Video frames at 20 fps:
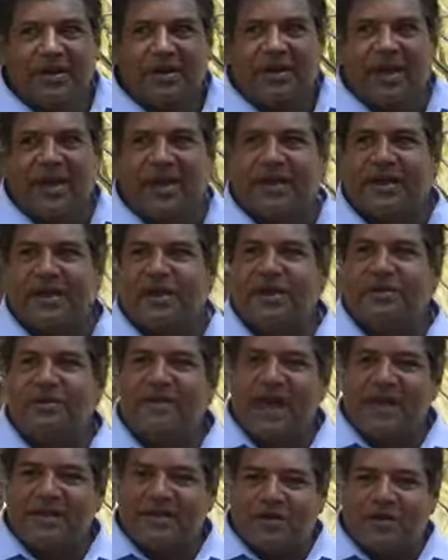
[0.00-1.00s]
Now, can you
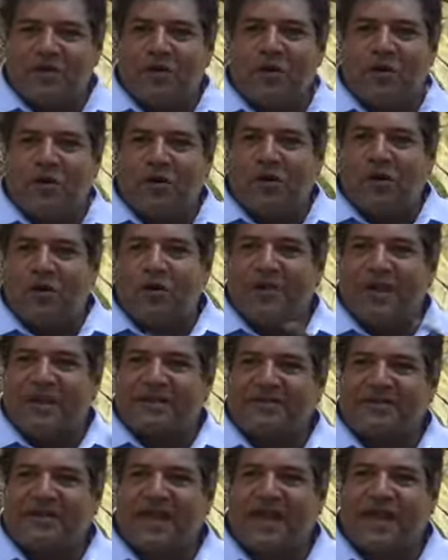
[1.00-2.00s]
imagine all
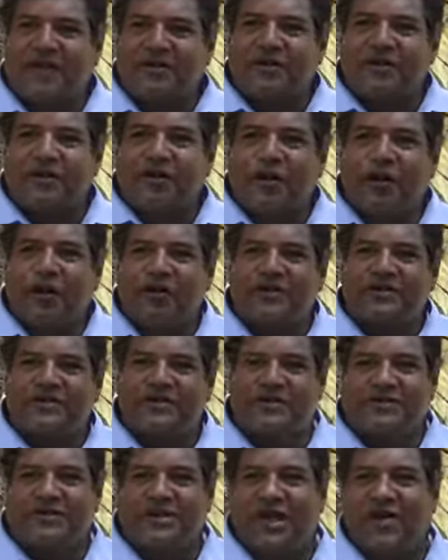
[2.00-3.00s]
that sound
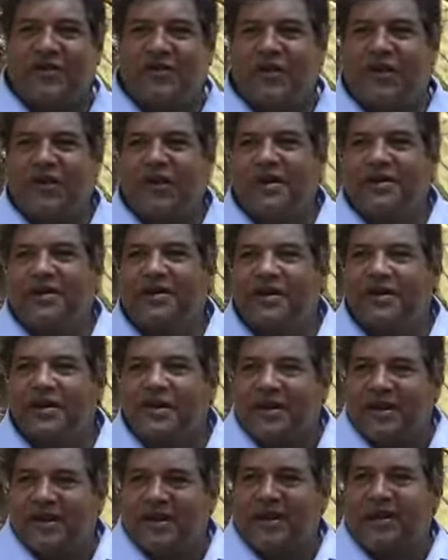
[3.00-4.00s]
choruses going on?
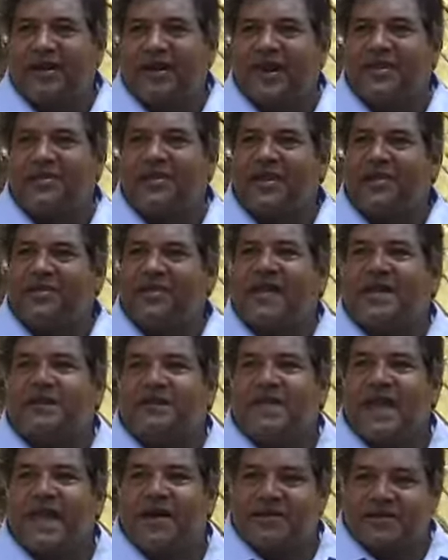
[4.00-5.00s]
And then
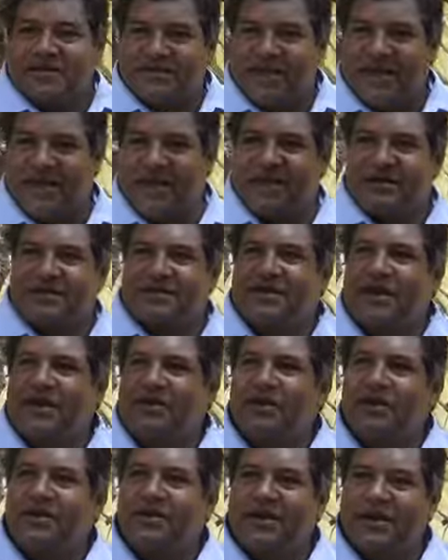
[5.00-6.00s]
that's how it sounds.
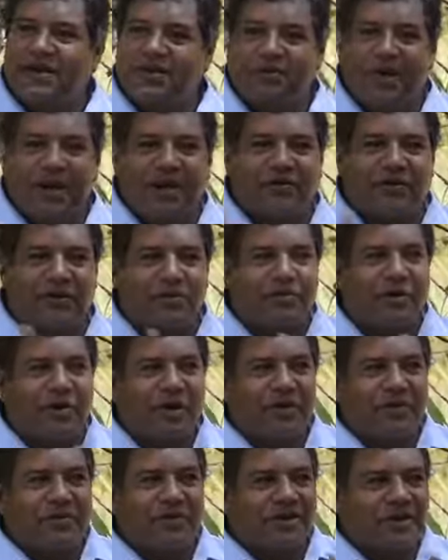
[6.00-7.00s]
So in near Bungaree
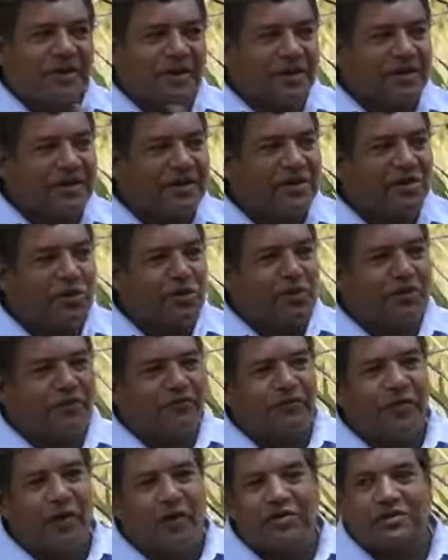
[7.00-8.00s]
Primary, you can hear all the
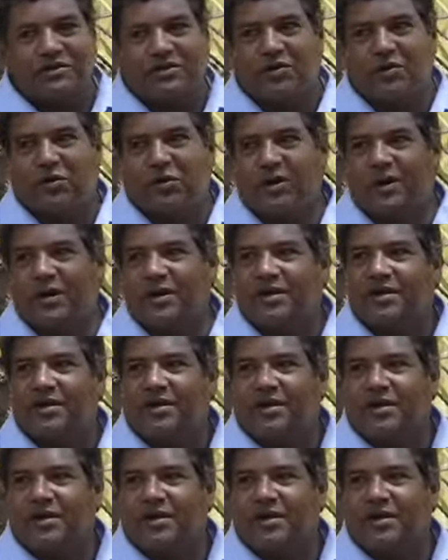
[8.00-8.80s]
frogs calling.